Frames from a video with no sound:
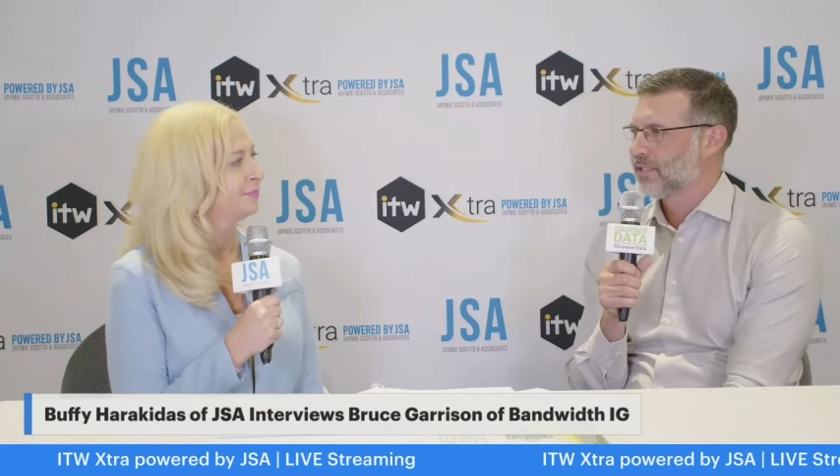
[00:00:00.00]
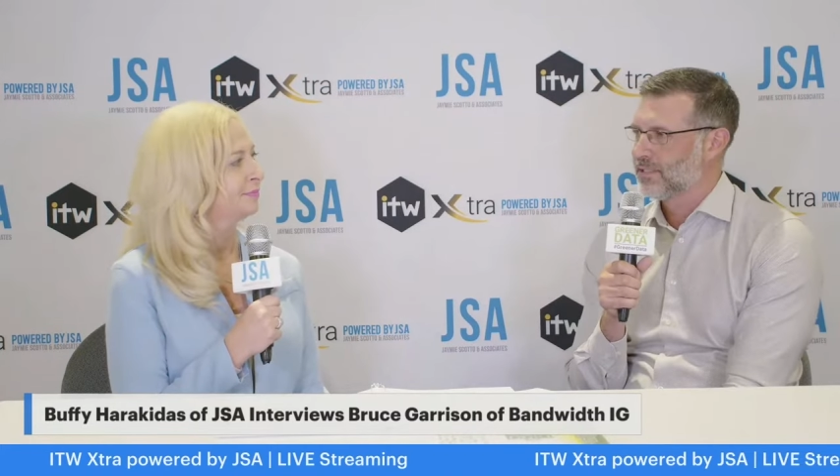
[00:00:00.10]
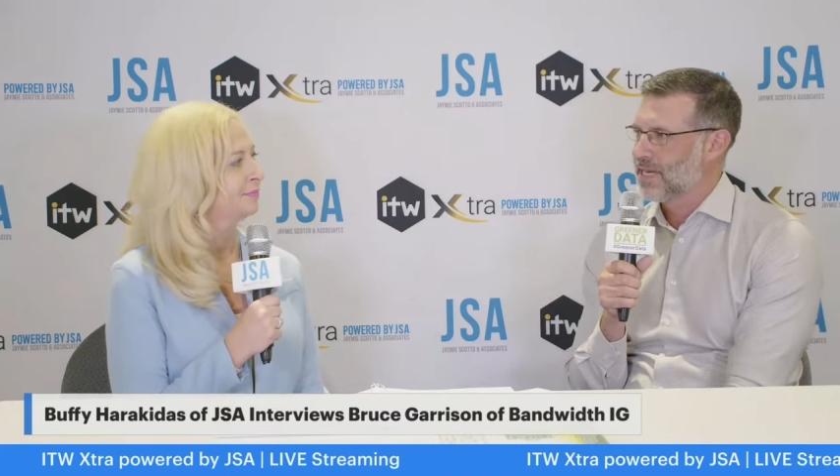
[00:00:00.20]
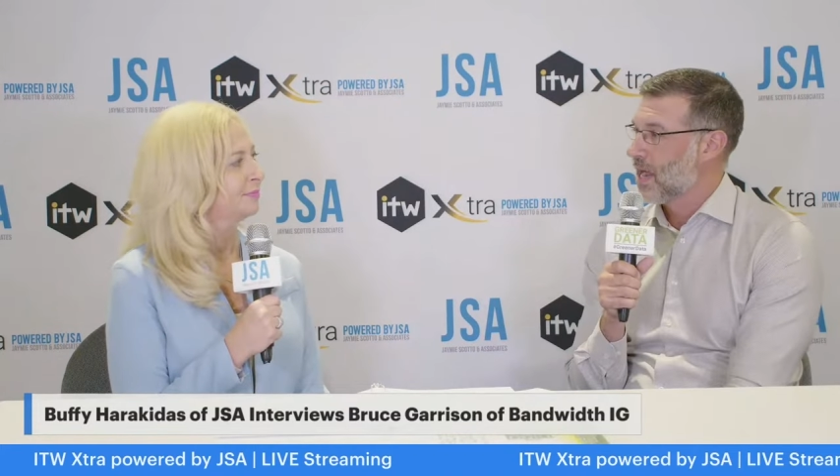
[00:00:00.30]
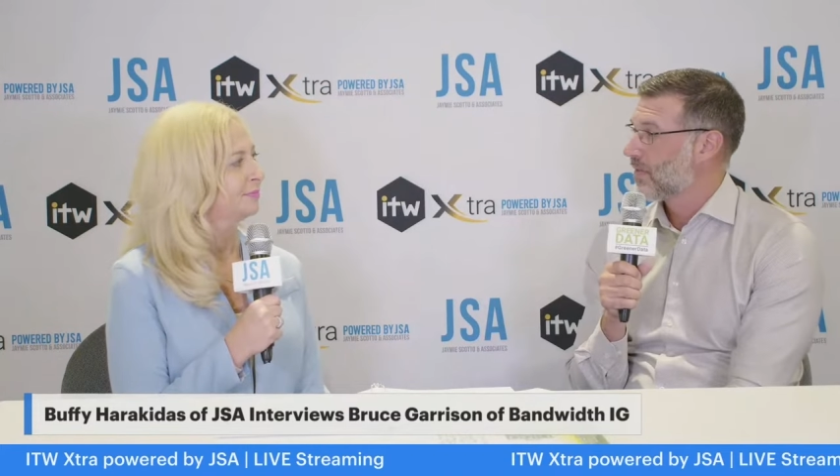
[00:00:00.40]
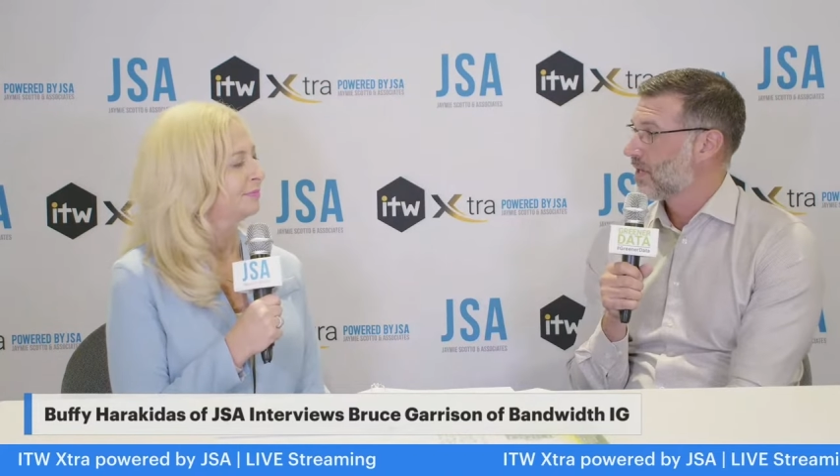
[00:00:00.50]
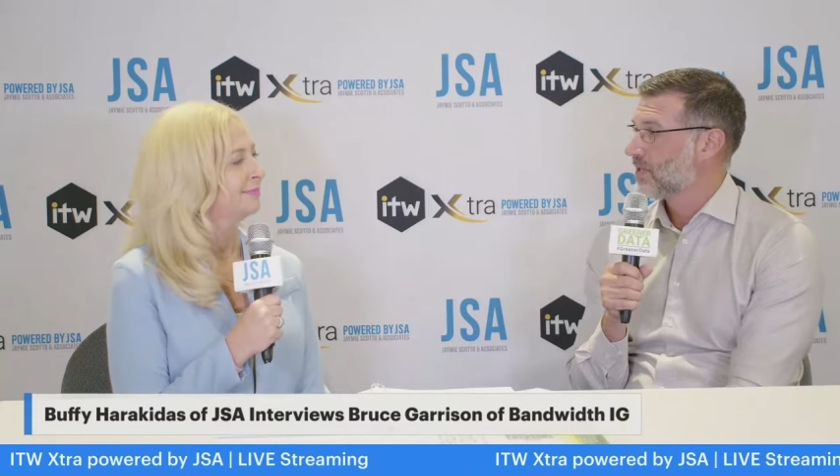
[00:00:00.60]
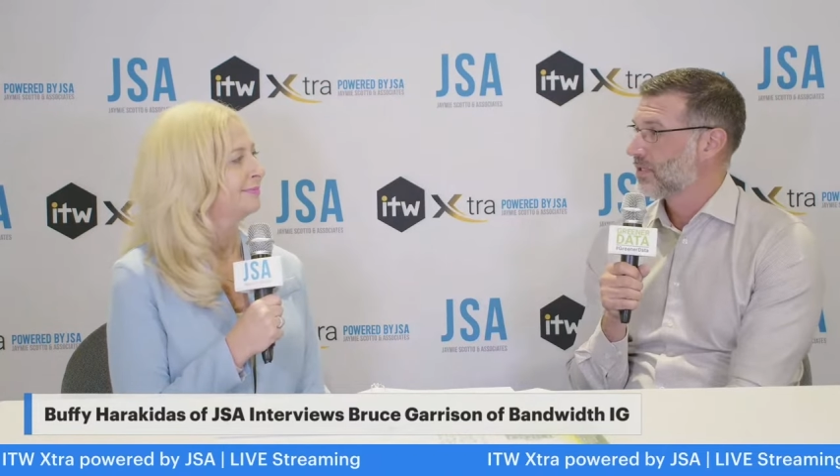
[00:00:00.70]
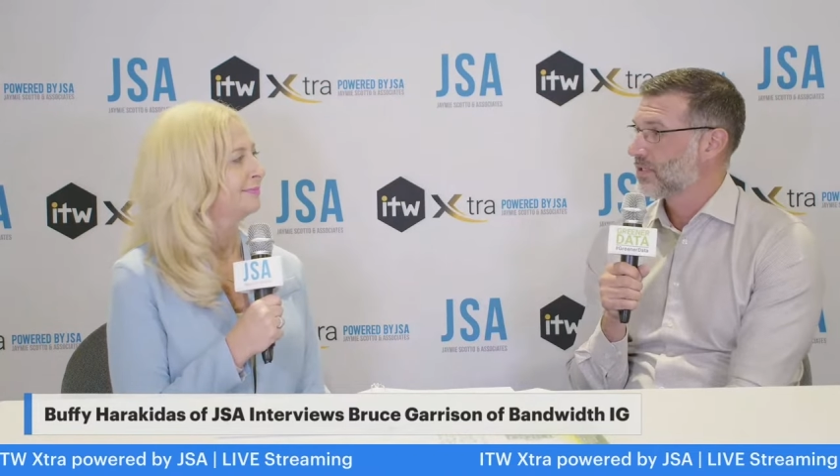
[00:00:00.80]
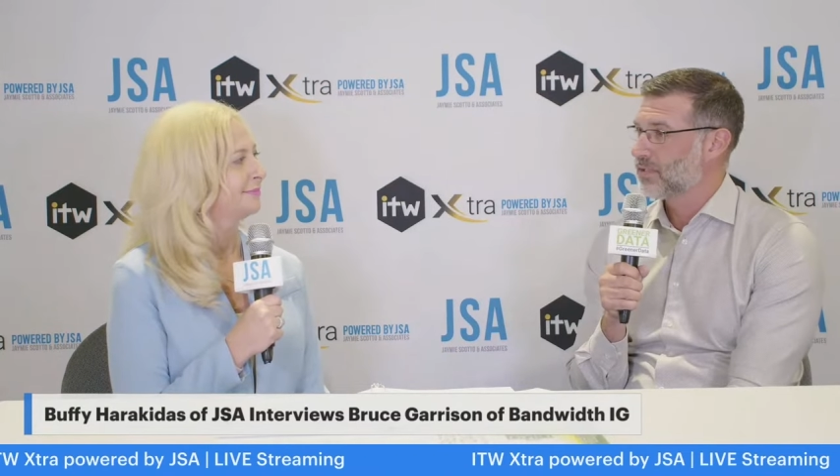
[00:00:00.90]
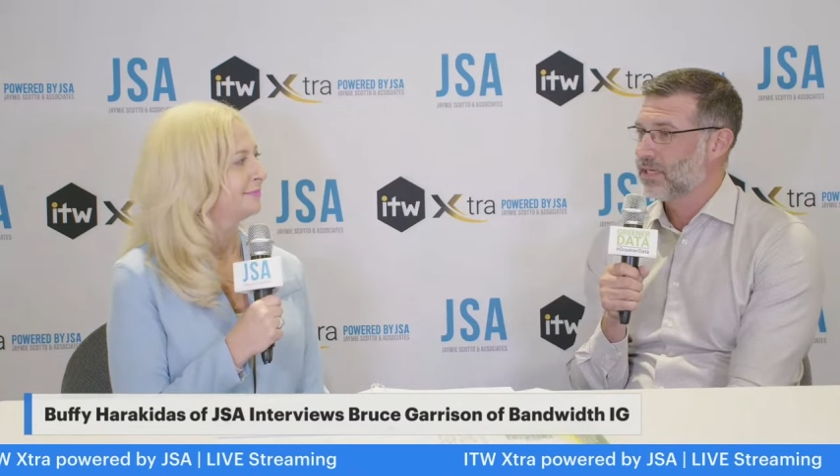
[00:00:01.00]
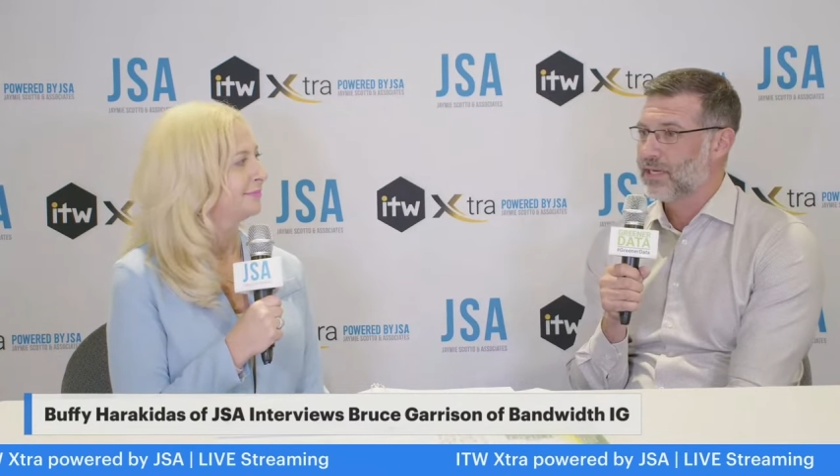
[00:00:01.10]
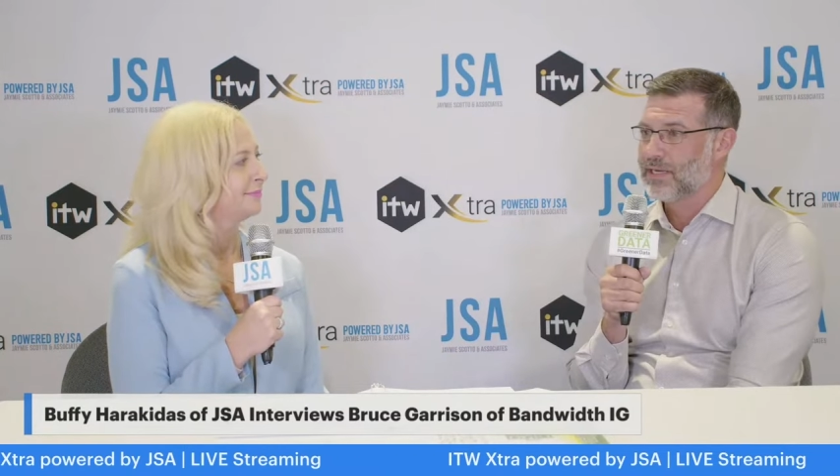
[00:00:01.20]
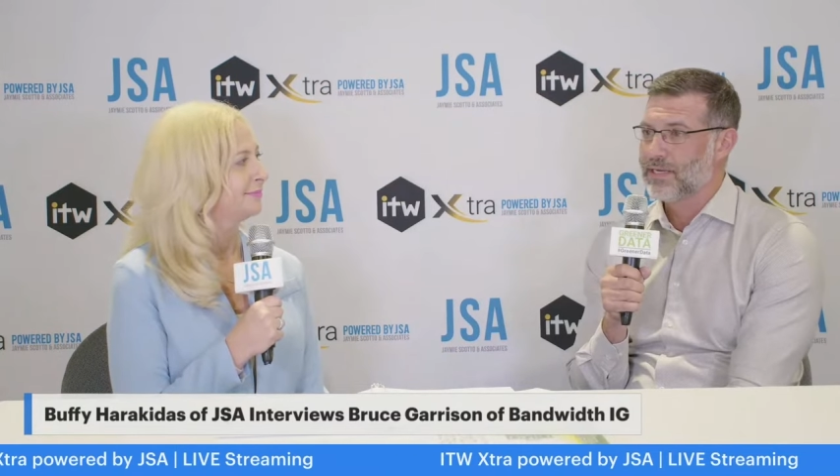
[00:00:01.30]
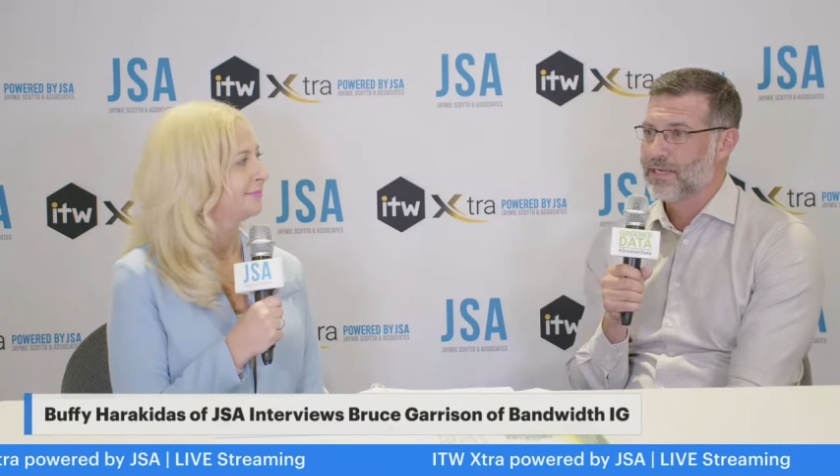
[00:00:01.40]
Now there's
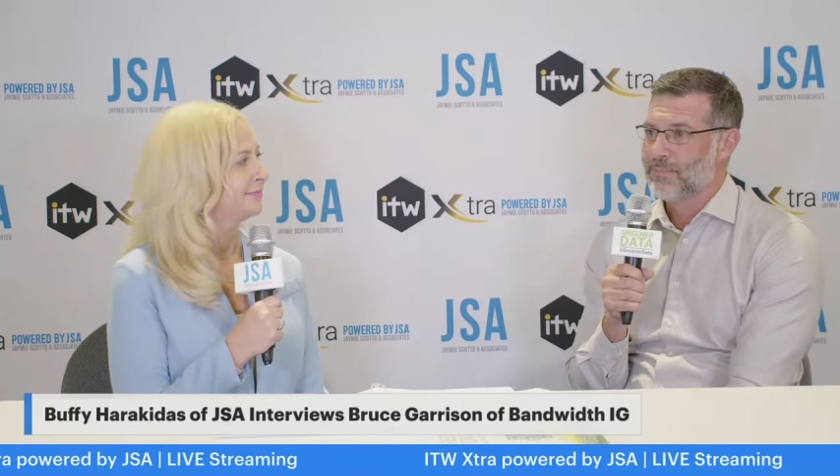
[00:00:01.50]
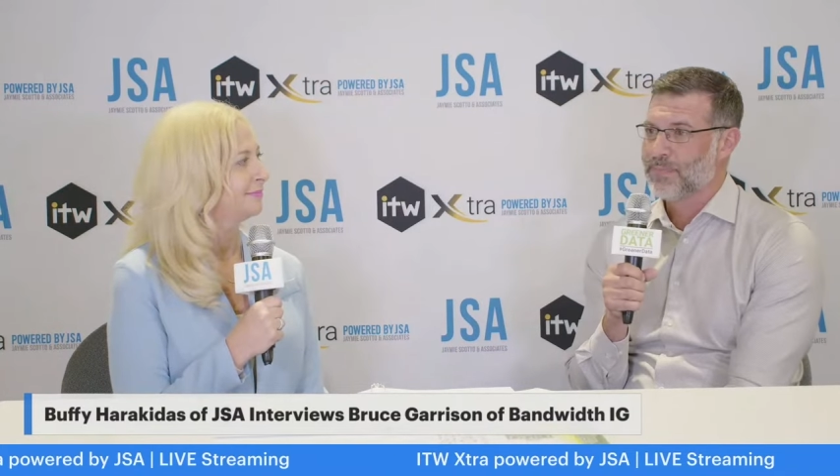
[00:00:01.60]
uh,